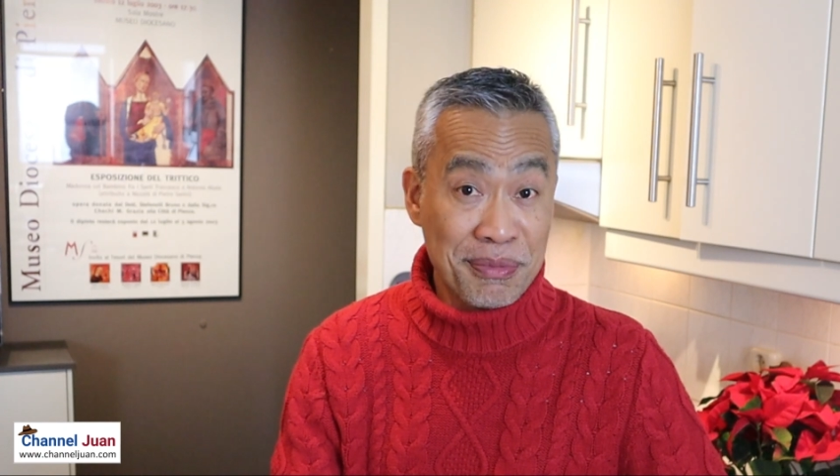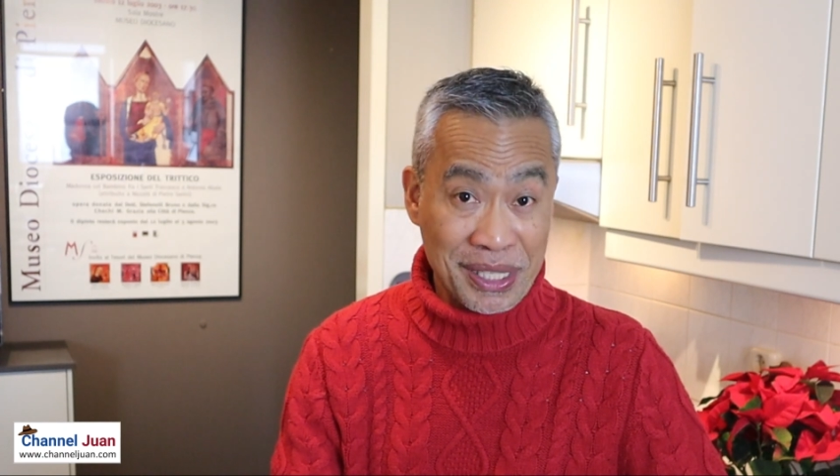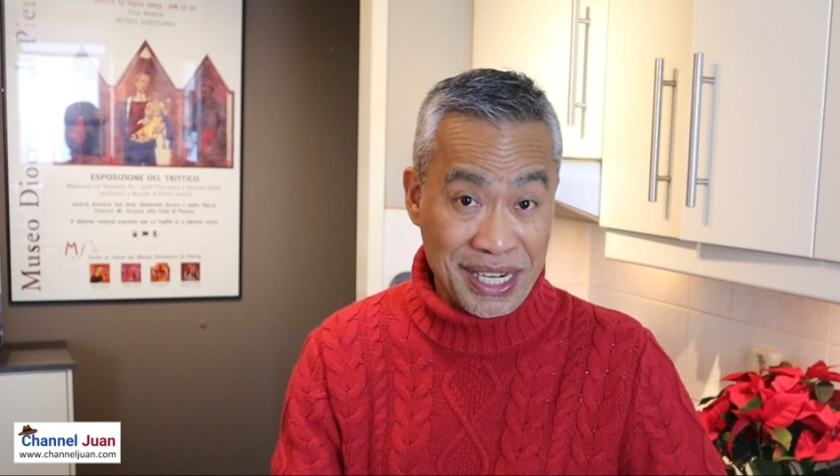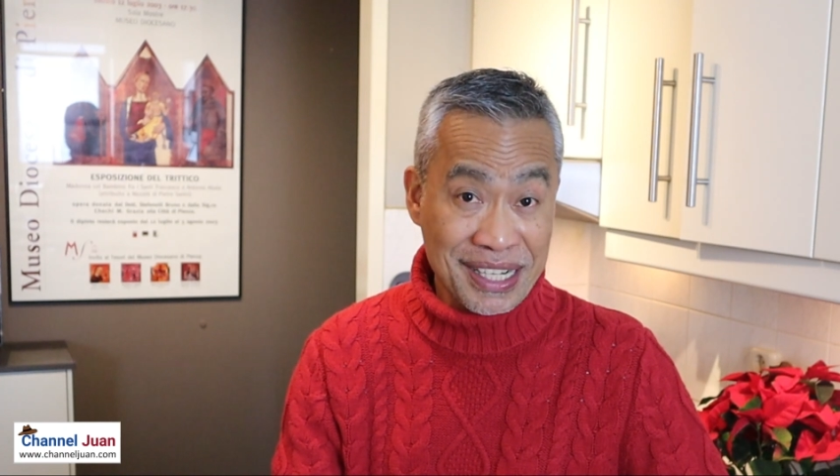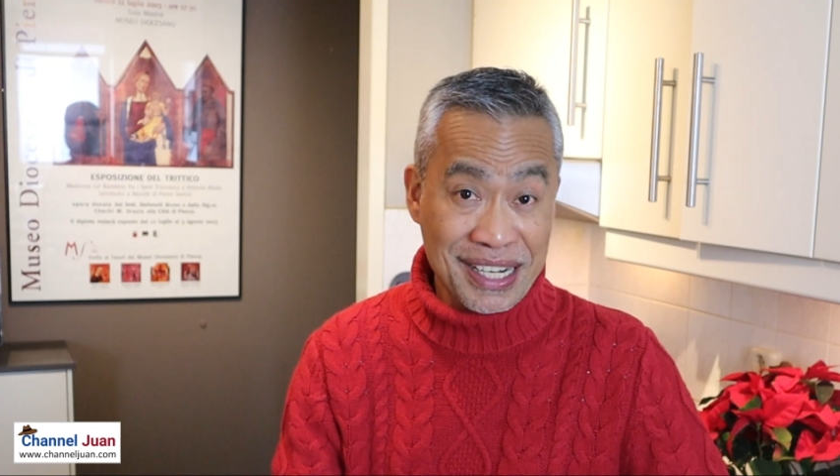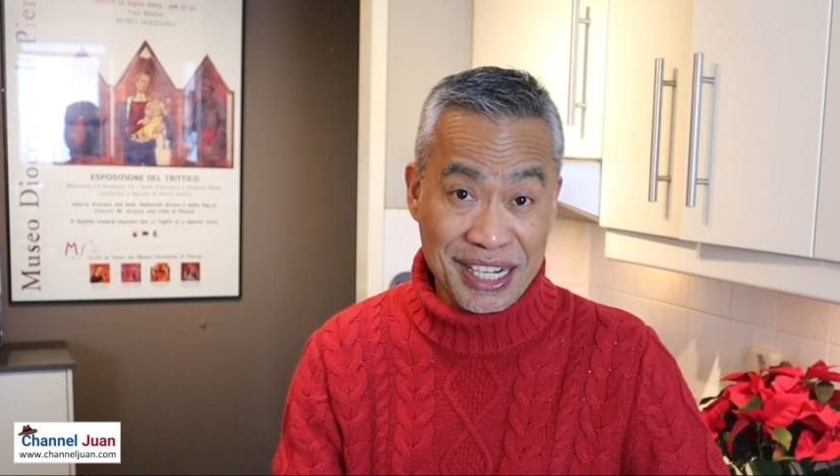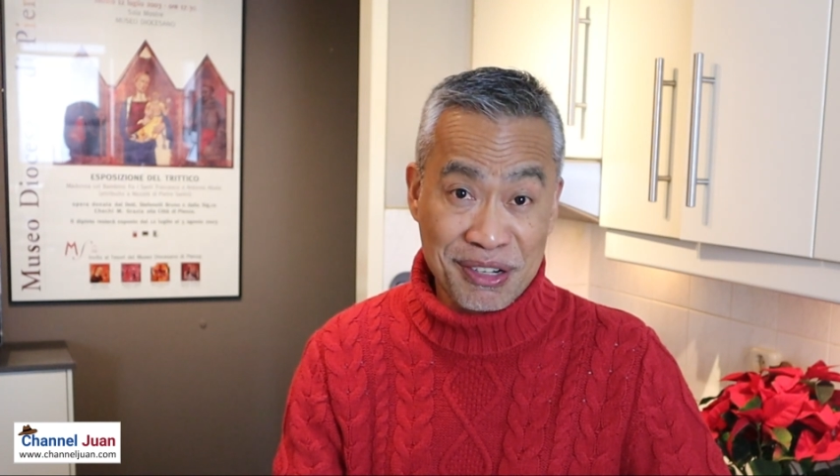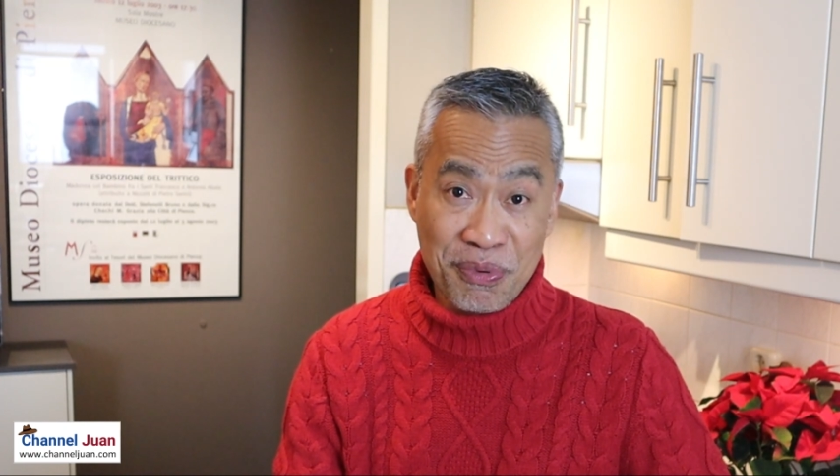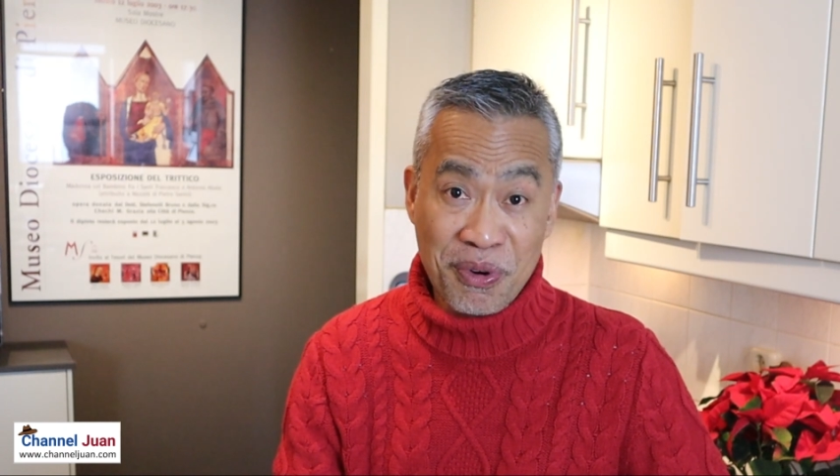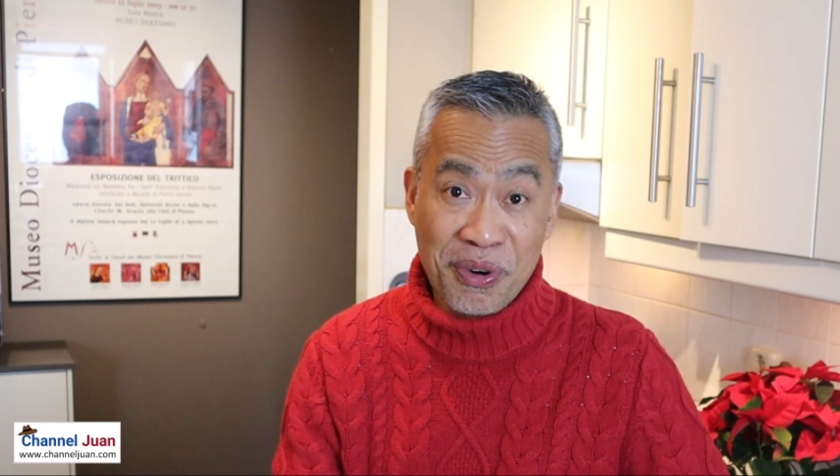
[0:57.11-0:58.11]

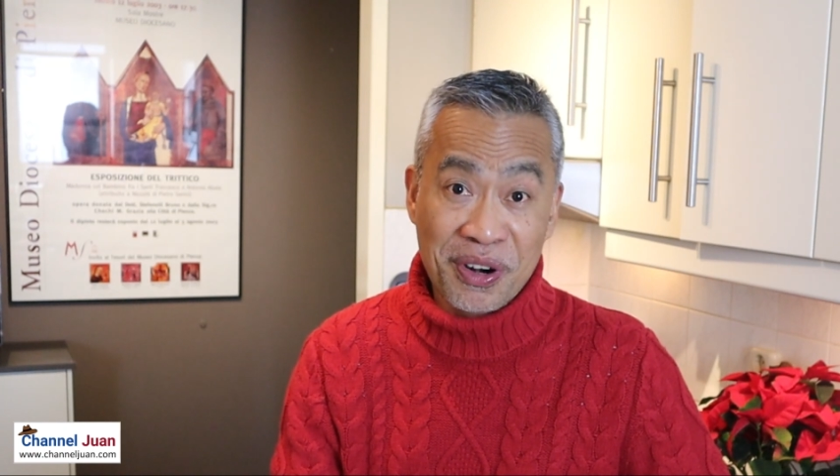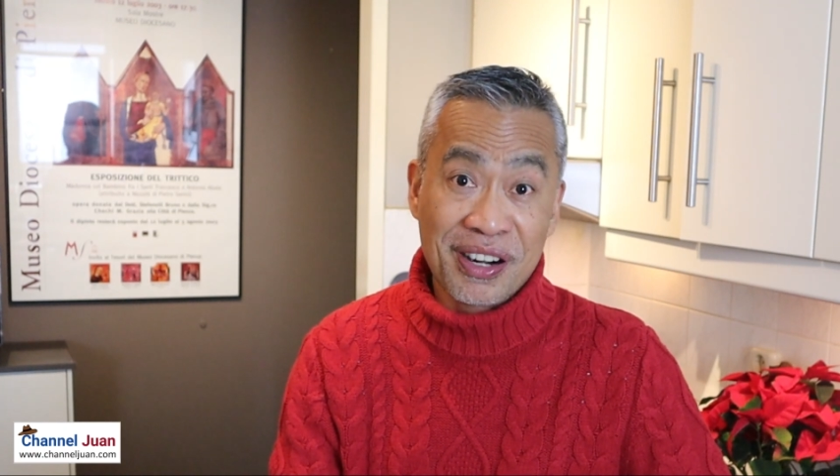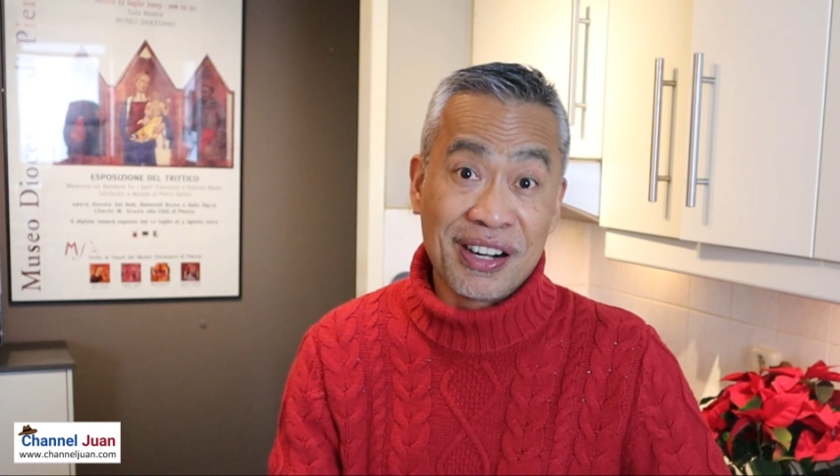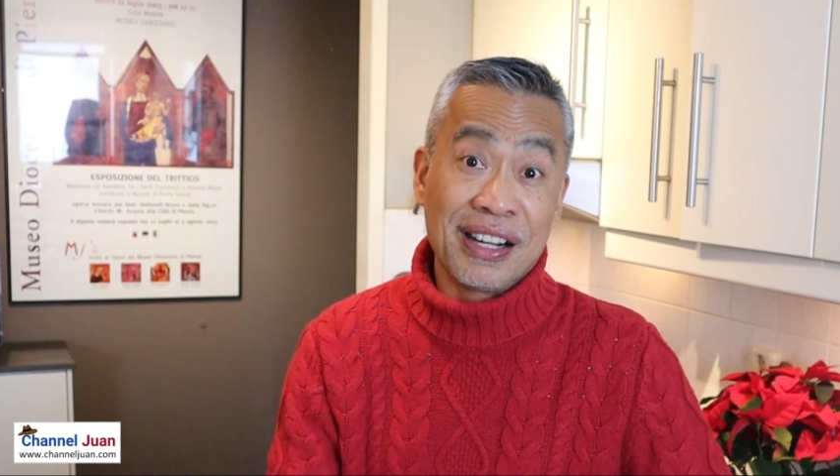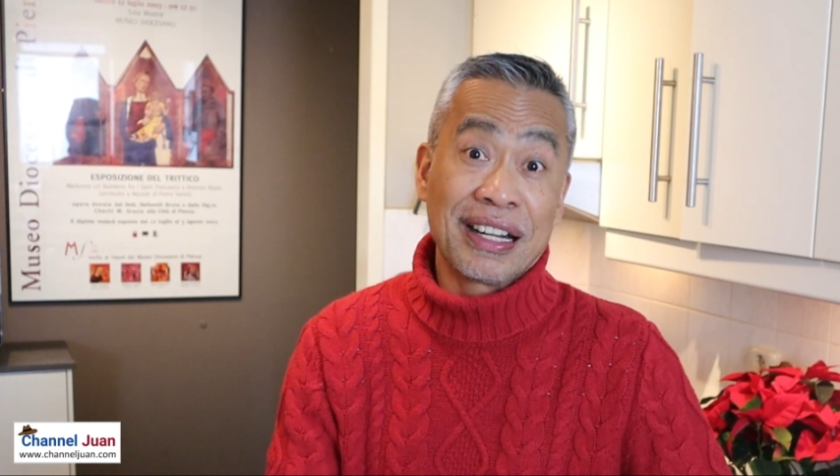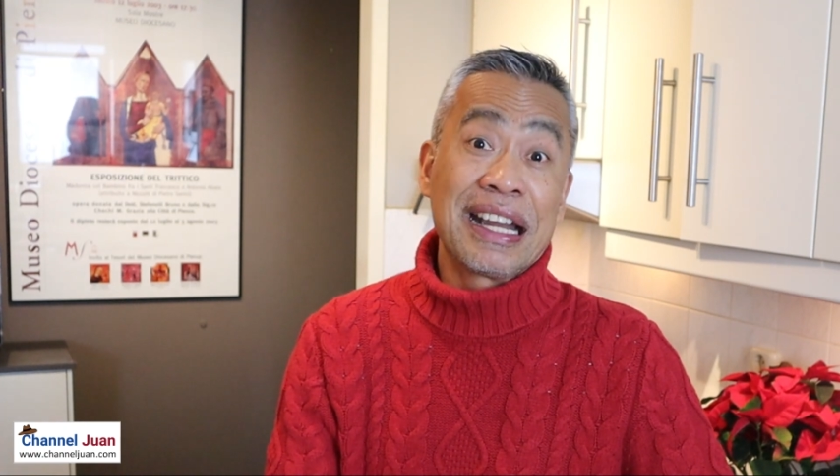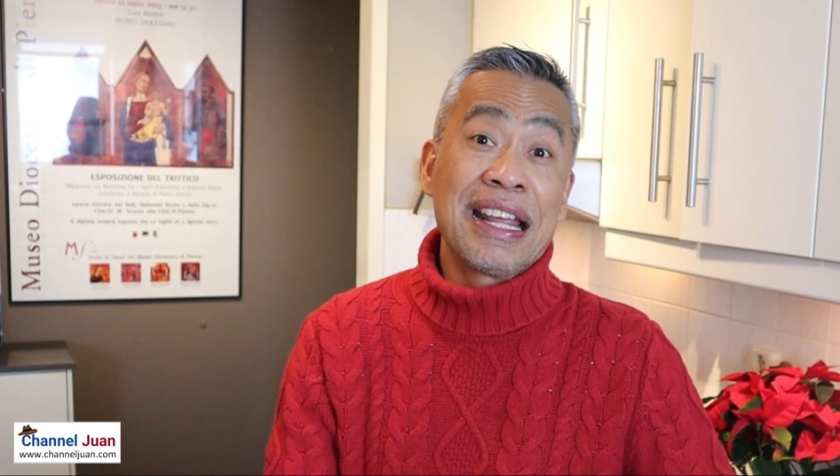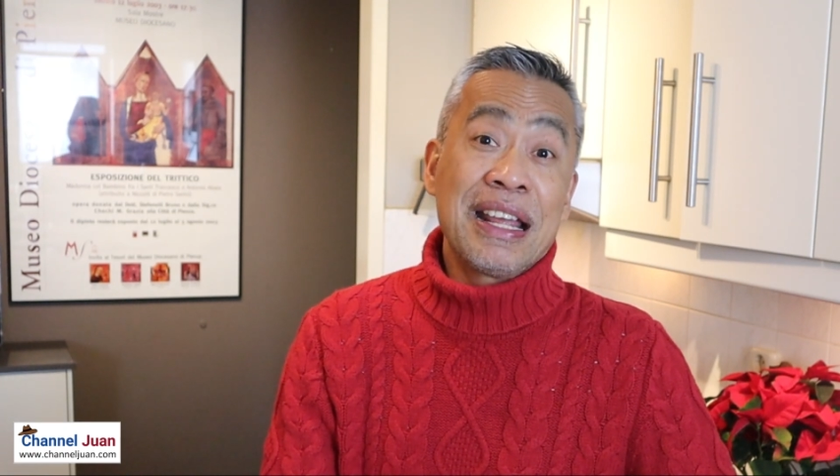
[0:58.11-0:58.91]
malagkit for her